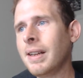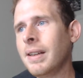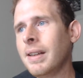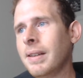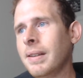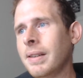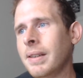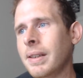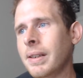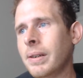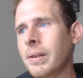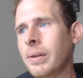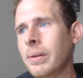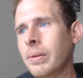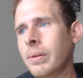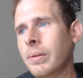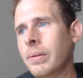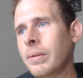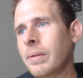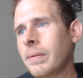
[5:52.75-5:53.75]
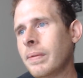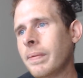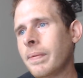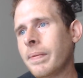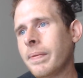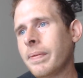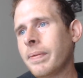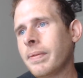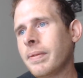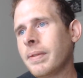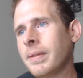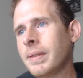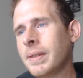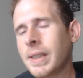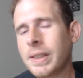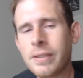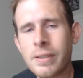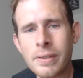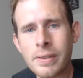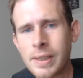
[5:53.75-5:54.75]
you know,
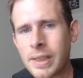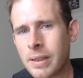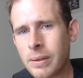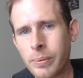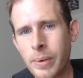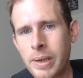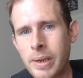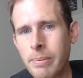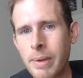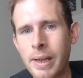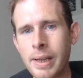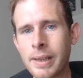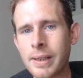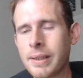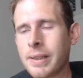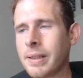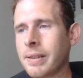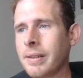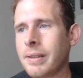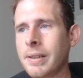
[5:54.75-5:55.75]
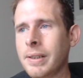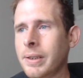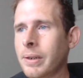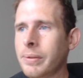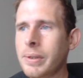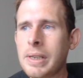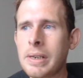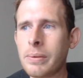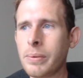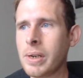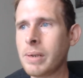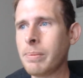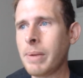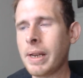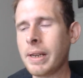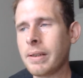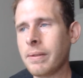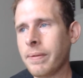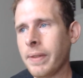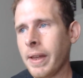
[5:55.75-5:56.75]
doesn't need a remake. You don't need a
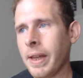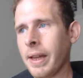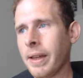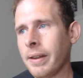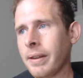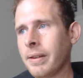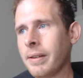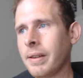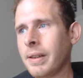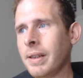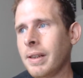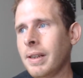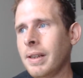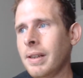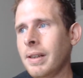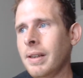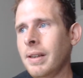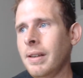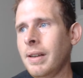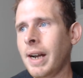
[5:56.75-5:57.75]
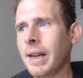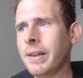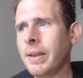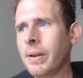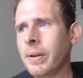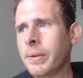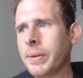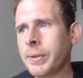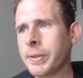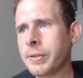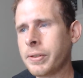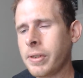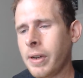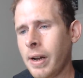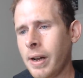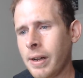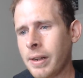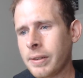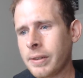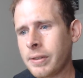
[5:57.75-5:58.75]
remake of that. I know there's
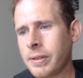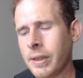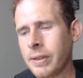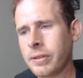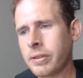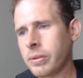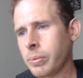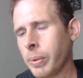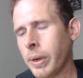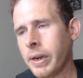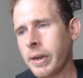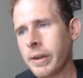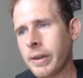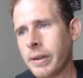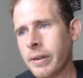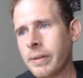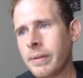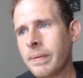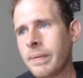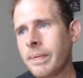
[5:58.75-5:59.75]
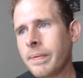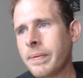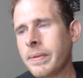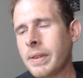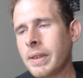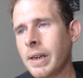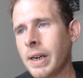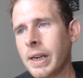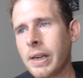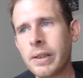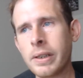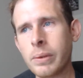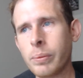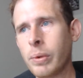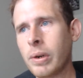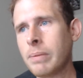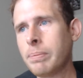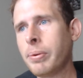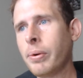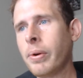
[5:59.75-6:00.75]
talks. I swear, I heard at
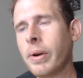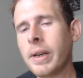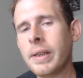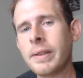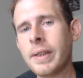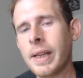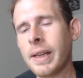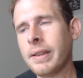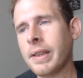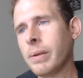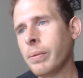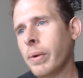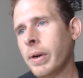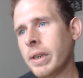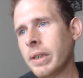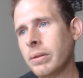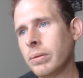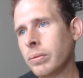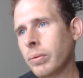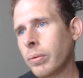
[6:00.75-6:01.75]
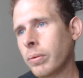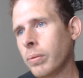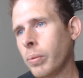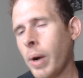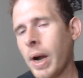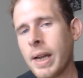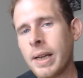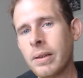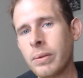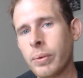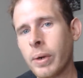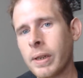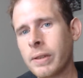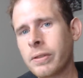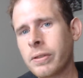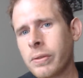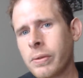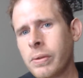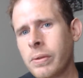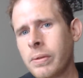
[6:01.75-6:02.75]
one point that they wanted Wyatt
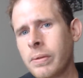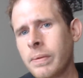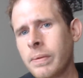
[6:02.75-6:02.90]
Russell